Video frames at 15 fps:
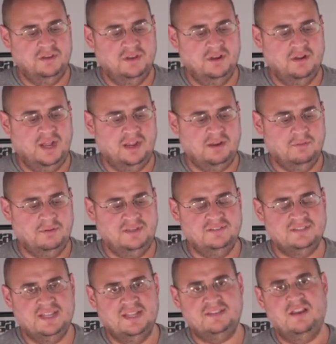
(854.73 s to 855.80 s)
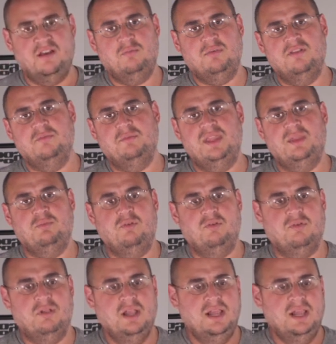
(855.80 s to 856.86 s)
You know, how can we use that to help other
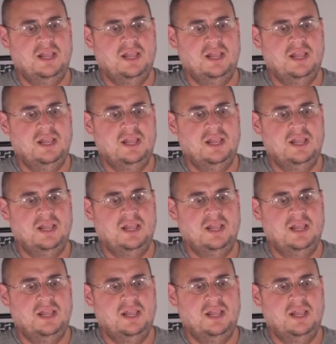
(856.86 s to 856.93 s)
people?